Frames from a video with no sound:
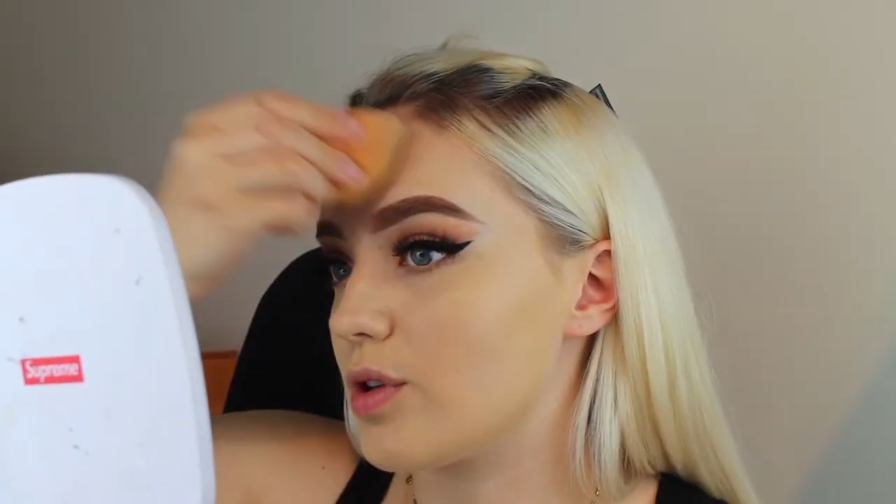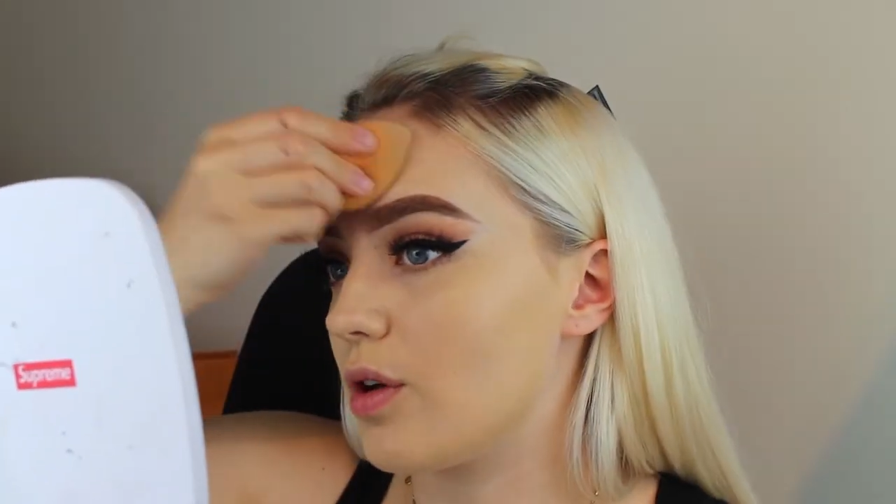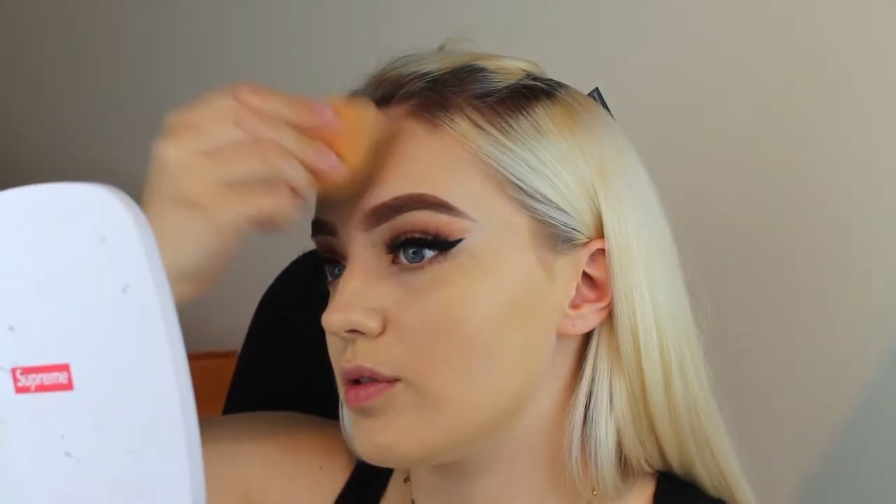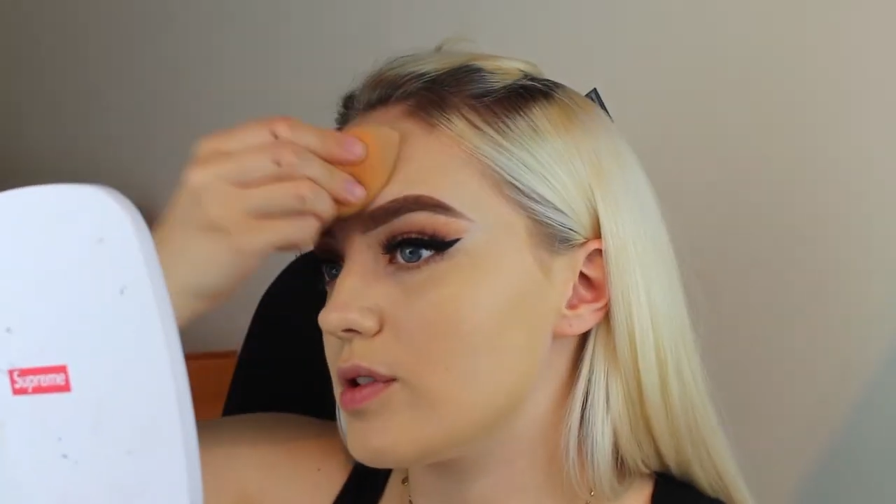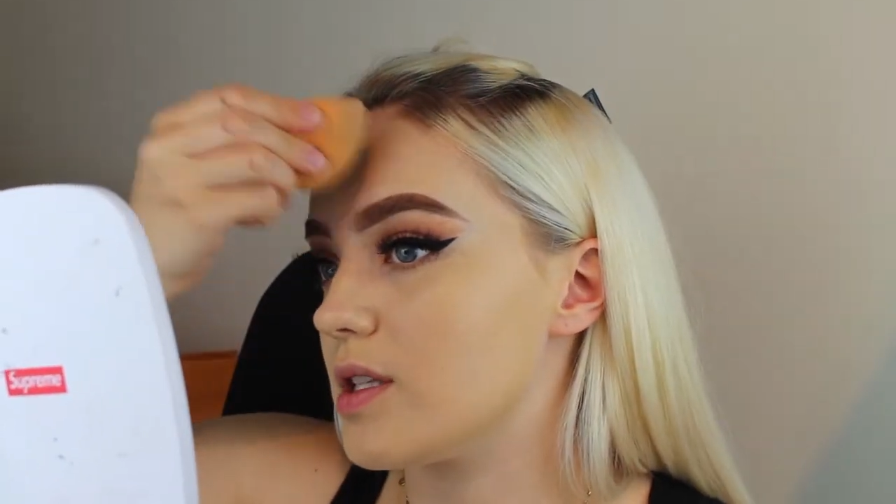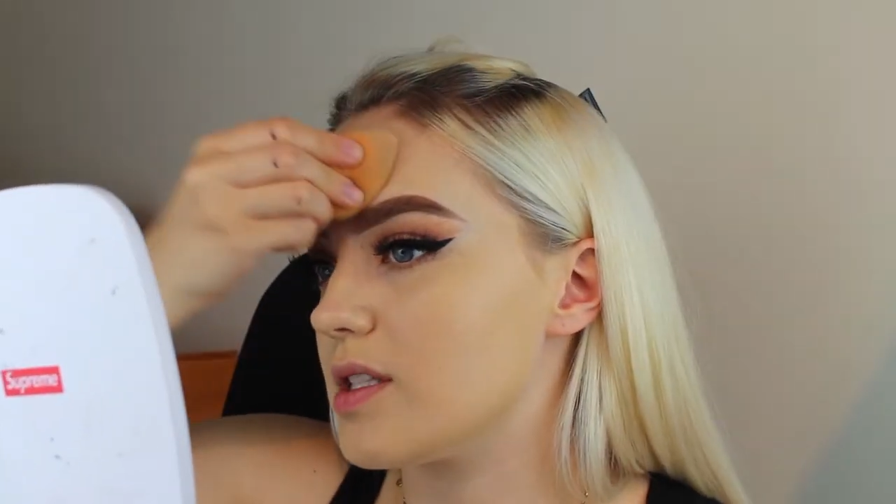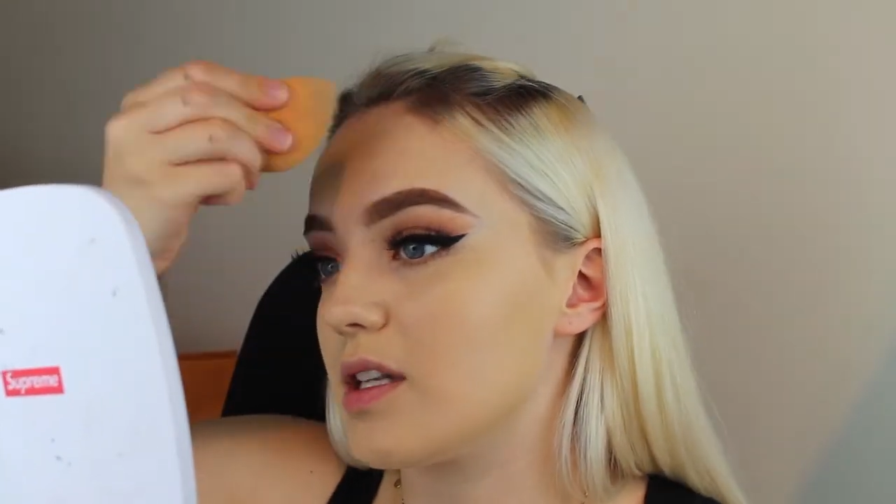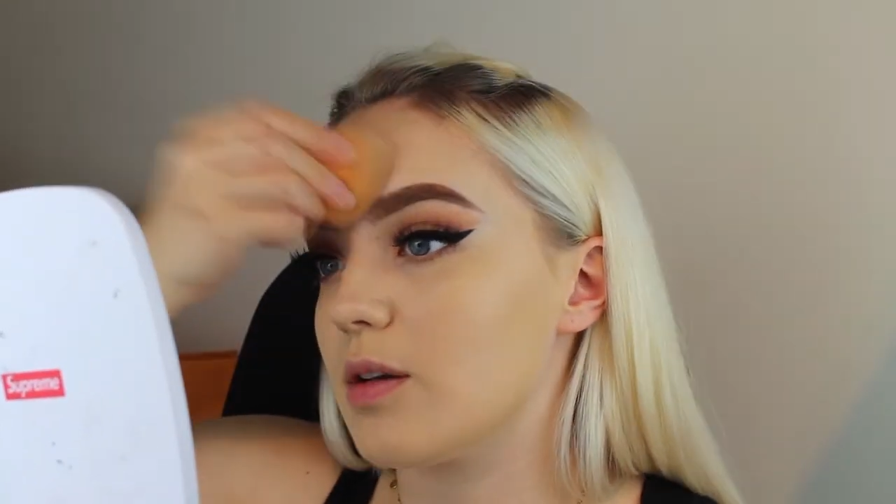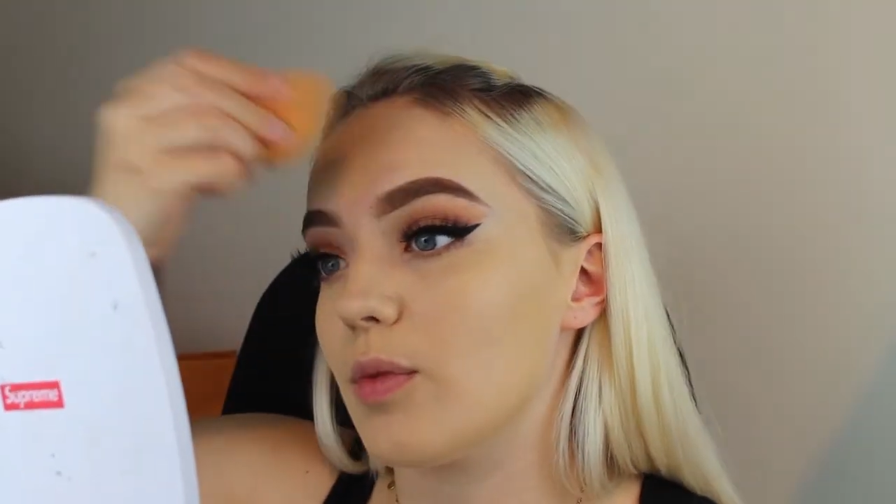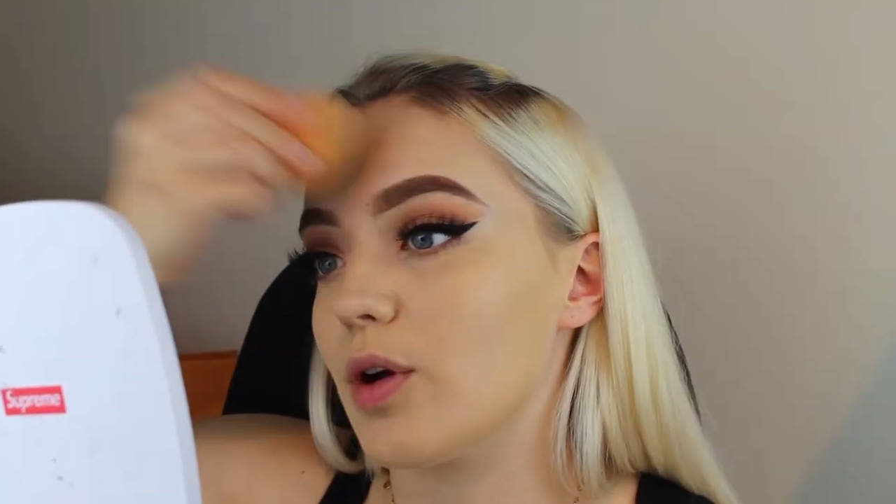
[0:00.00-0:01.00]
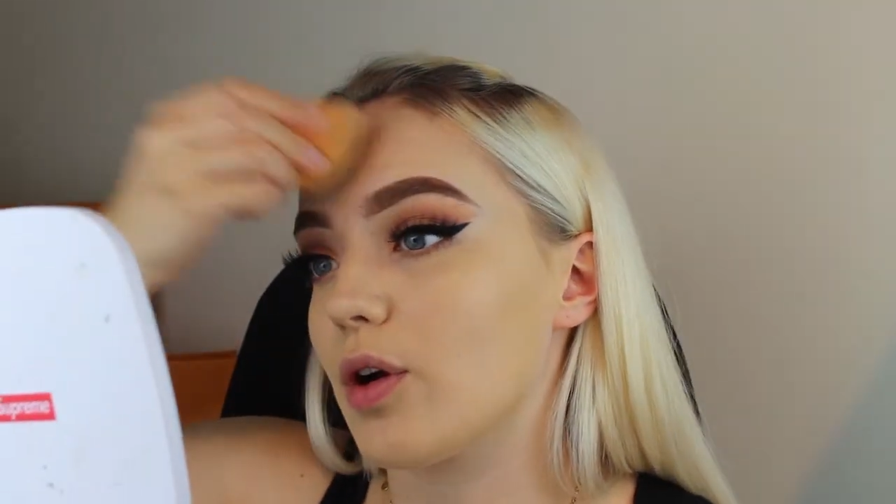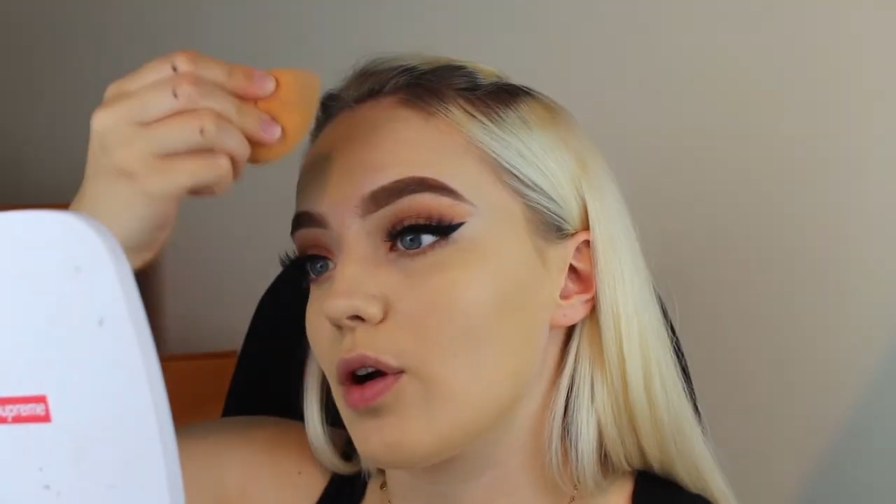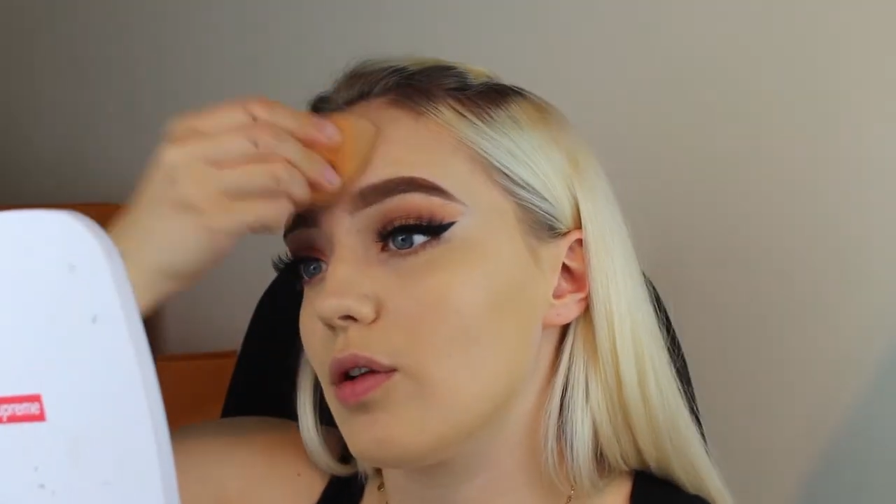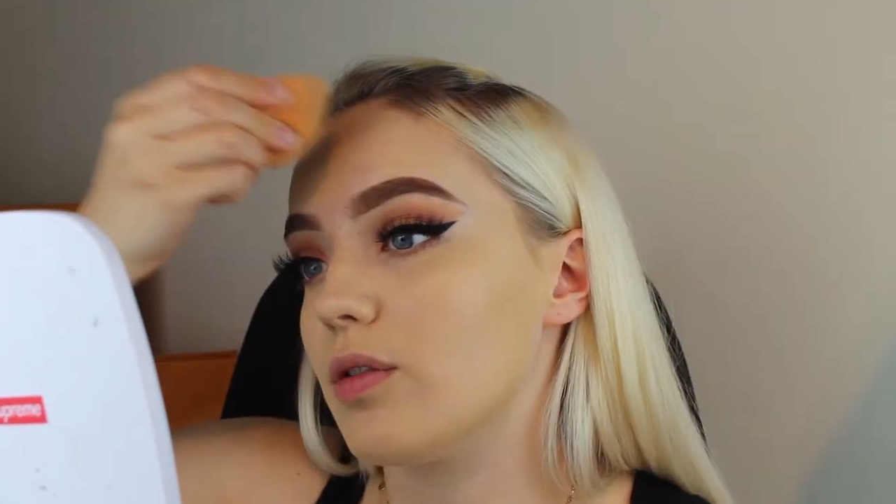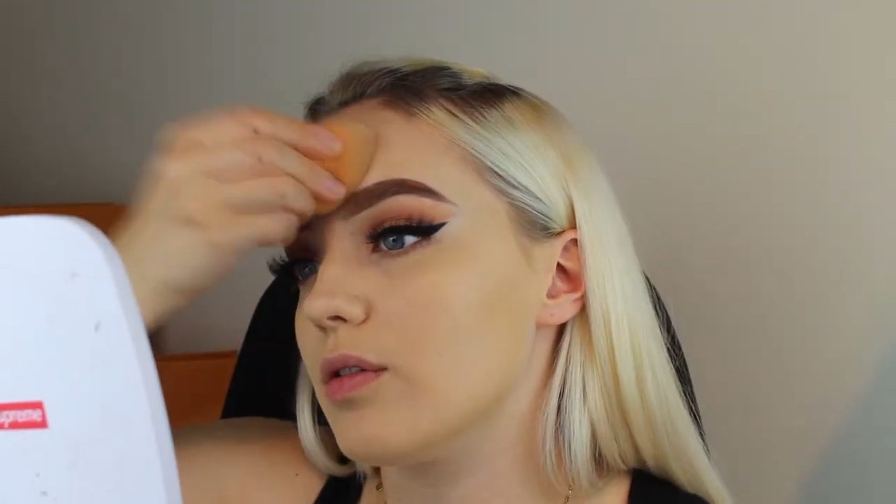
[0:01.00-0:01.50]
gone to the cinema,
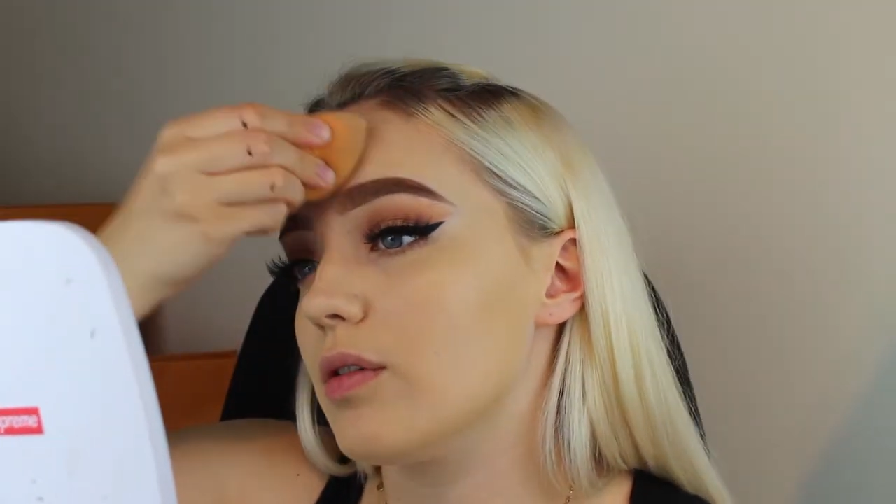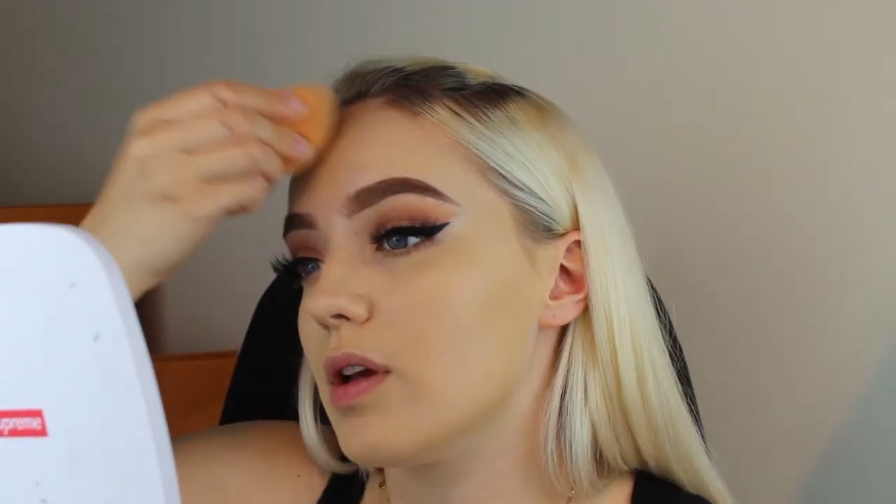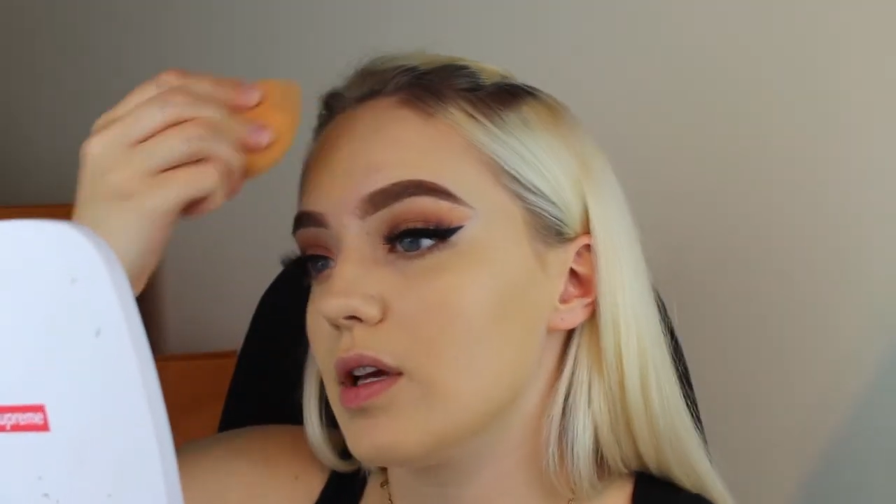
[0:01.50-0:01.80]
gone